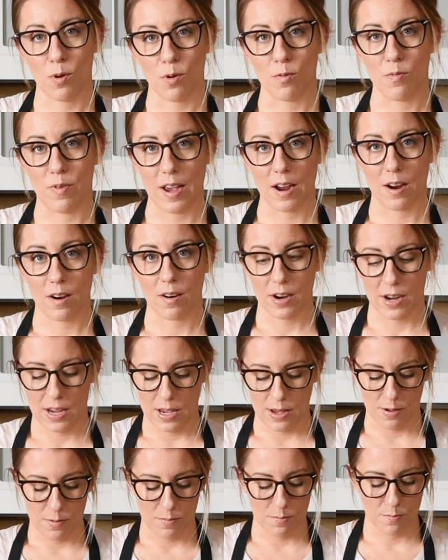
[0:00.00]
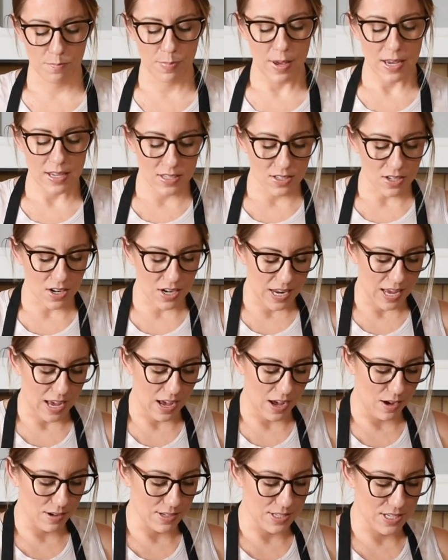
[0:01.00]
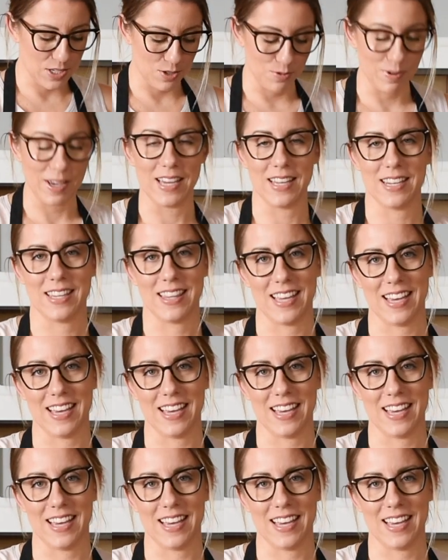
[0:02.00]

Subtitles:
will vary based on how sweet